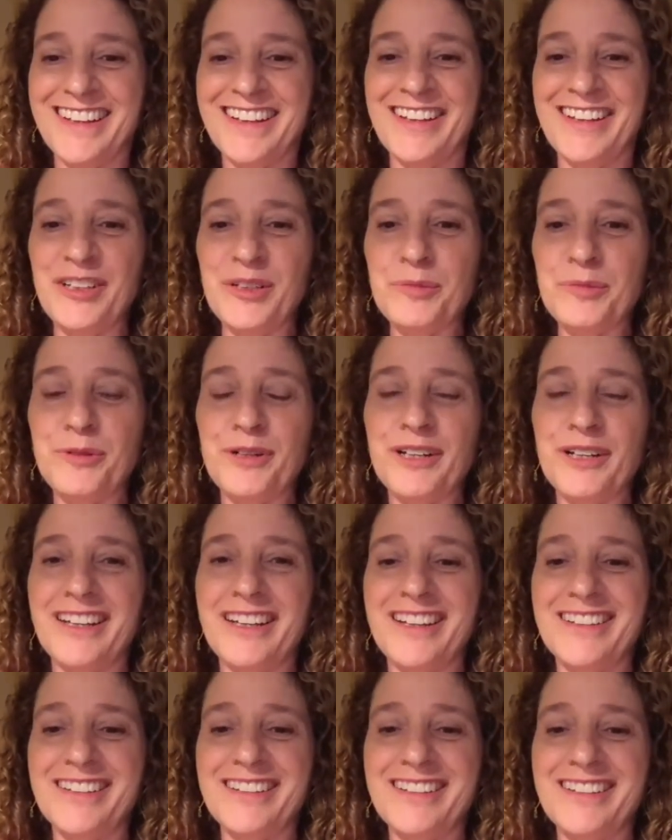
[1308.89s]
that you're
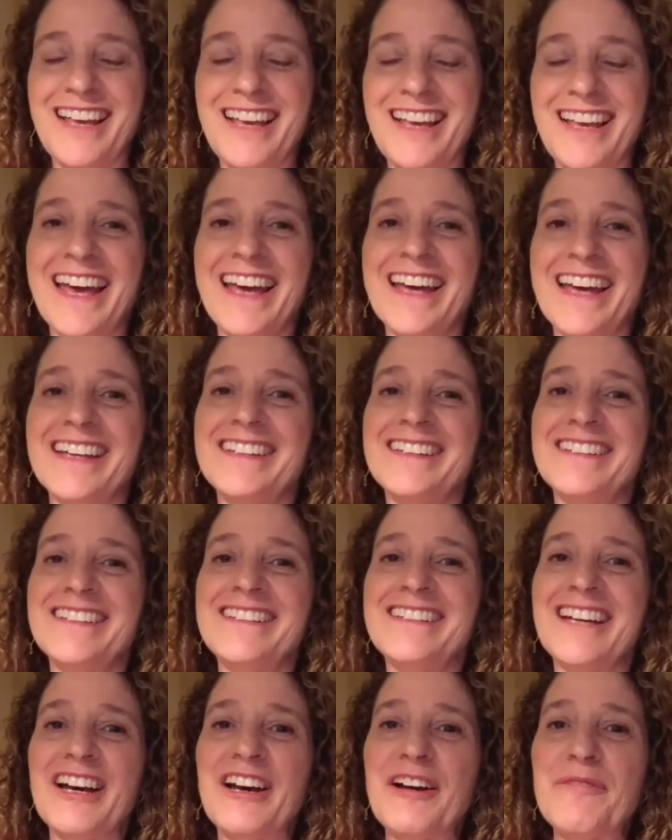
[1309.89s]
bringing, and
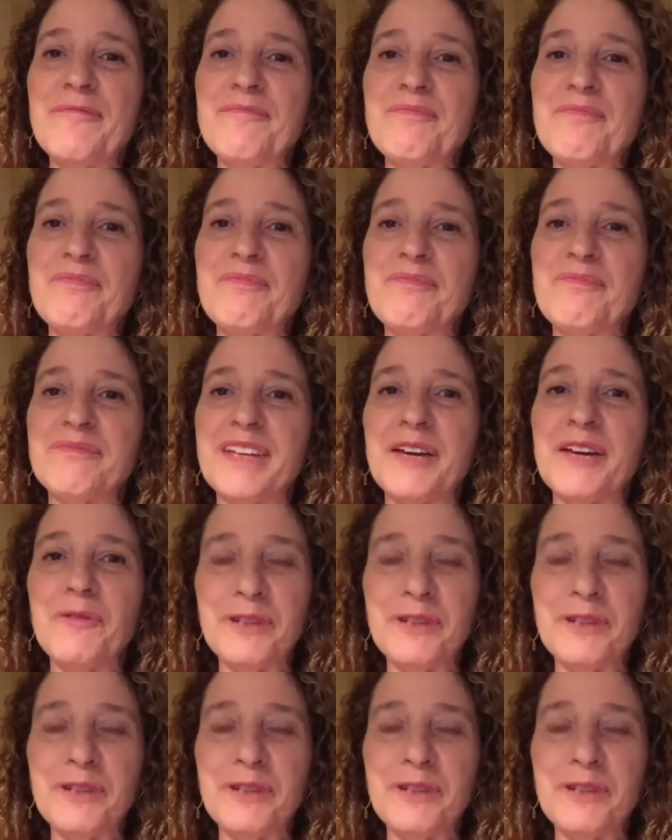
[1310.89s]
I